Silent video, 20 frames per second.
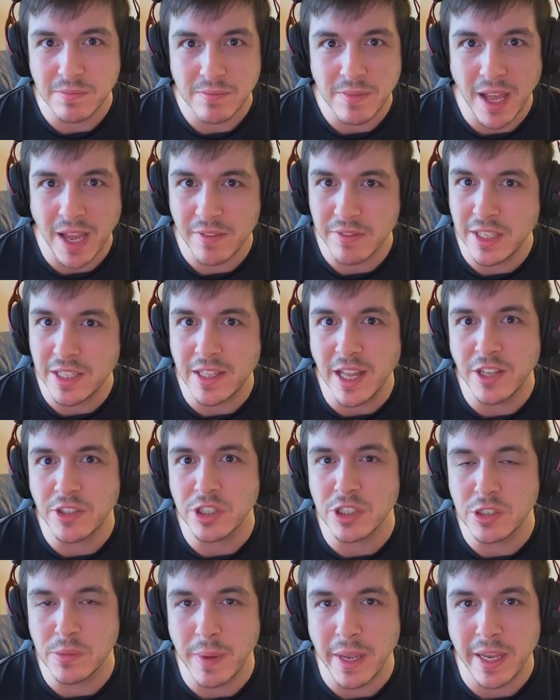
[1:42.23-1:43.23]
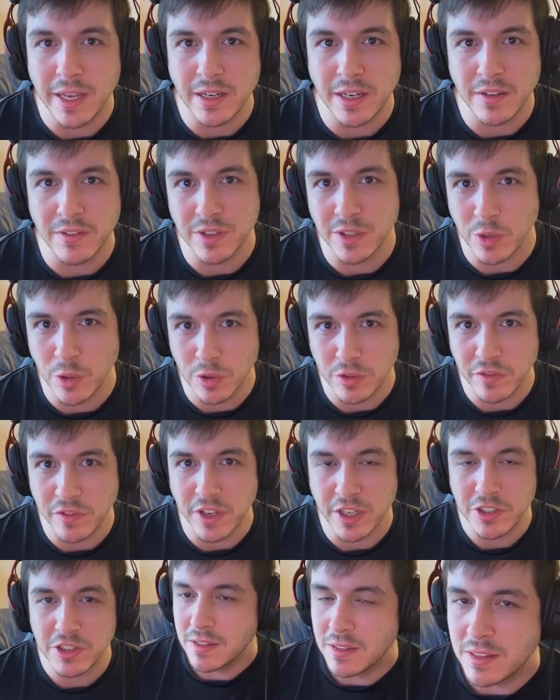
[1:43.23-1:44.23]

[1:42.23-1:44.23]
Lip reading: have the attention span of a goldfish.